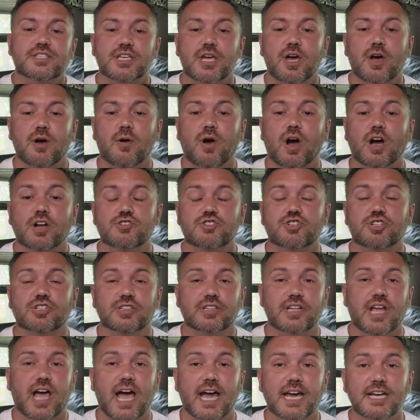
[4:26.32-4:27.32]
So on
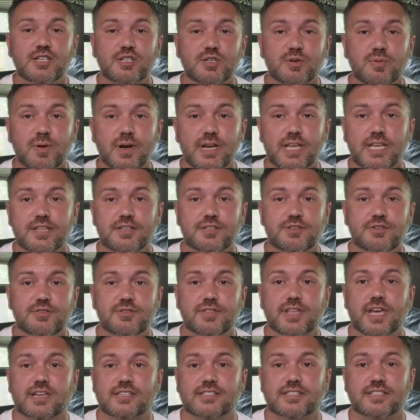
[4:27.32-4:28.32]
July 20th,
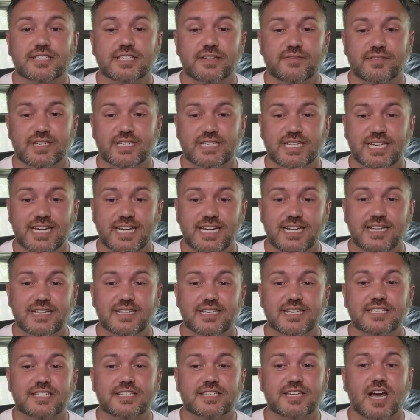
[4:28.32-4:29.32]

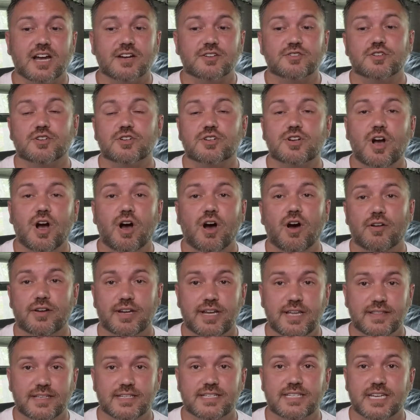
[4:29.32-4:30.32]
2017, this doctor
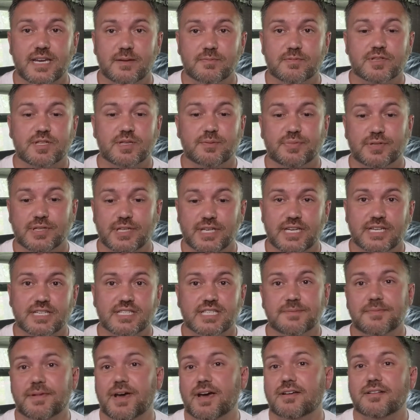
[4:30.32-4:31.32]
called in the tip to the
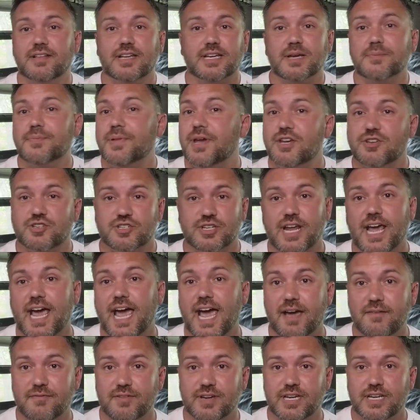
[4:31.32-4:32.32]
police about like a patient
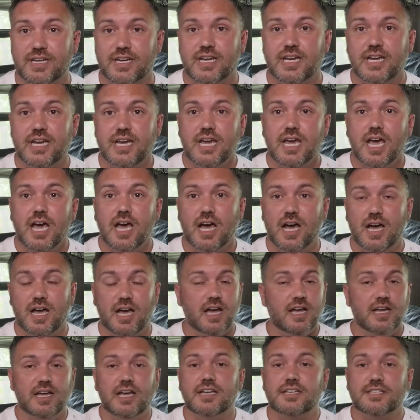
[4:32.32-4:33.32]
having
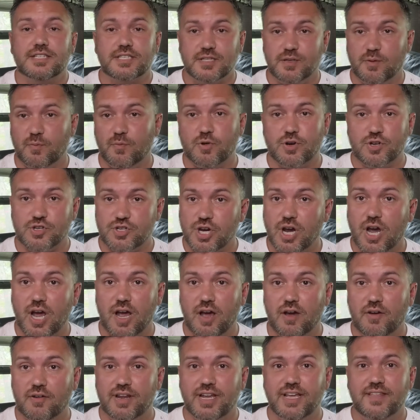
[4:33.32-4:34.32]
uh, a stillborn
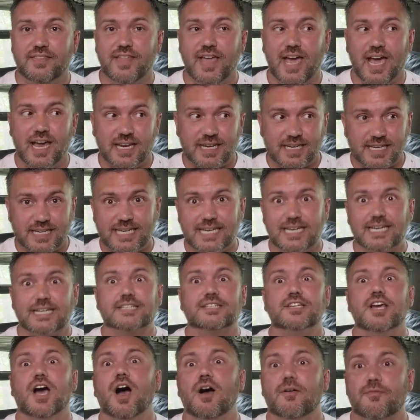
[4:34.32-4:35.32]
child, and that
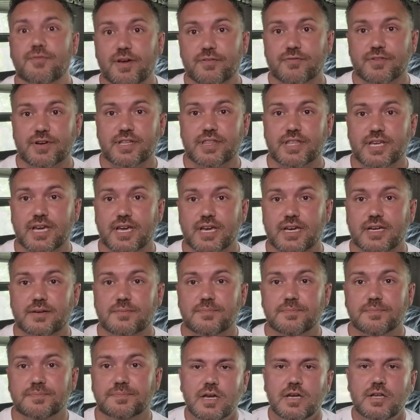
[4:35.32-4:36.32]
kicked off
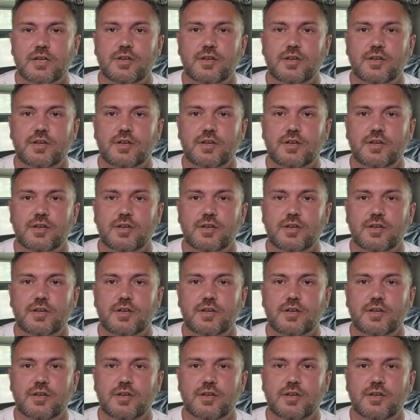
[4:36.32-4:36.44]
everything.